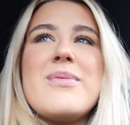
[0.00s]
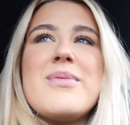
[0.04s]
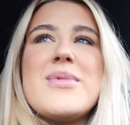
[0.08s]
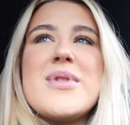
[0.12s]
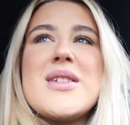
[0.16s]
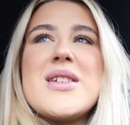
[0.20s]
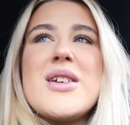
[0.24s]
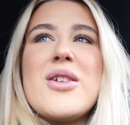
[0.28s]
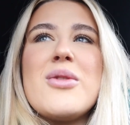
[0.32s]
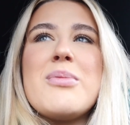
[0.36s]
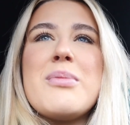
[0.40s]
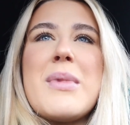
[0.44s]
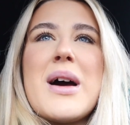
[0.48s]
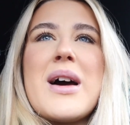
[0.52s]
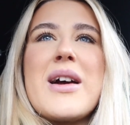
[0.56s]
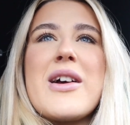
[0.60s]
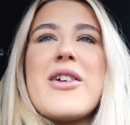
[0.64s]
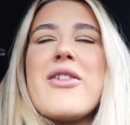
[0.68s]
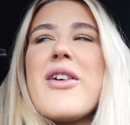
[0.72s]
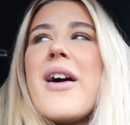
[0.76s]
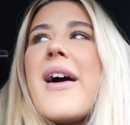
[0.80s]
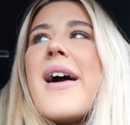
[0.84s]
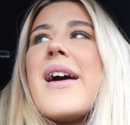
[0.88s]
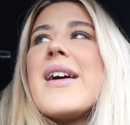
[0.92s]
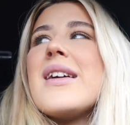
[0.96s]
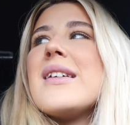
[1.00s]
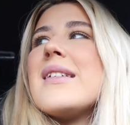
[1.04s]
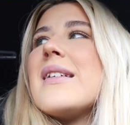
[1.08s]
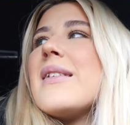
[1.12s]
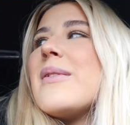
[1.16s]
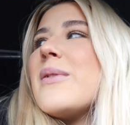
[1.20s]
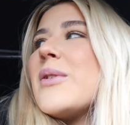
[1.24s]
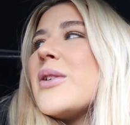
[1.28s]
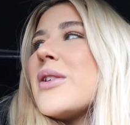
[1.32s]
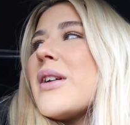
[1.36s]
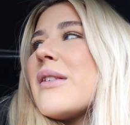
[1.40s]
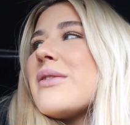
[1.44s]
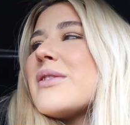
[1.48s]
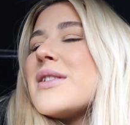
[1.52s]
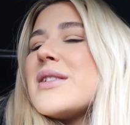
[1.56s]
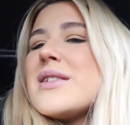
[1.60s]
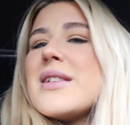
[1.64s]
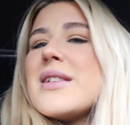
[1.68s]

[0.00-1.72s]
still might cry, we'll have to